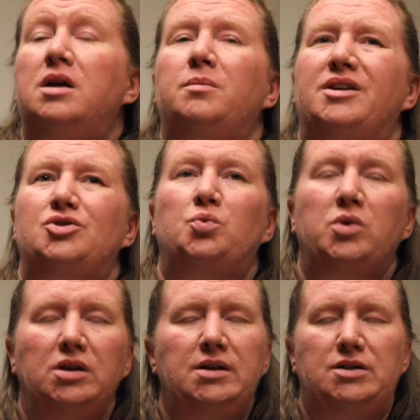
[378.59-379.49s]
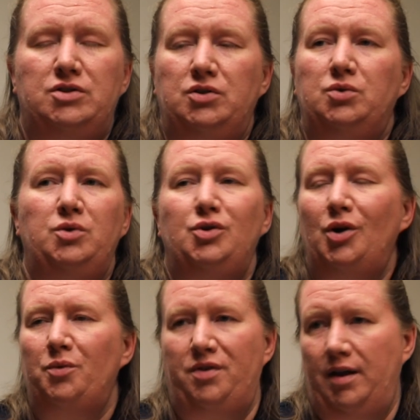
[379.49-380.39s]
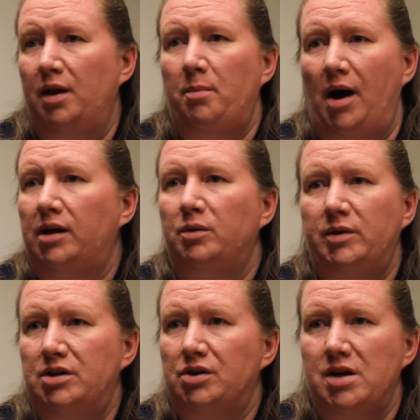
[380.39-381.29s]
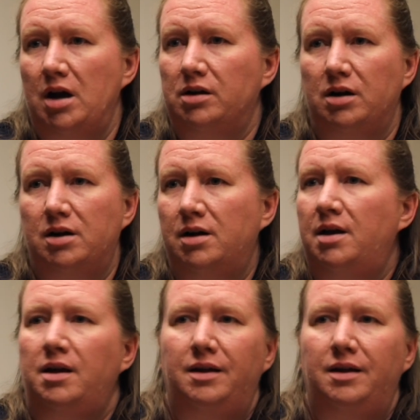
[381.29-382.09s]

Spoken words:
Because you really do, you don't think about it when you're younger.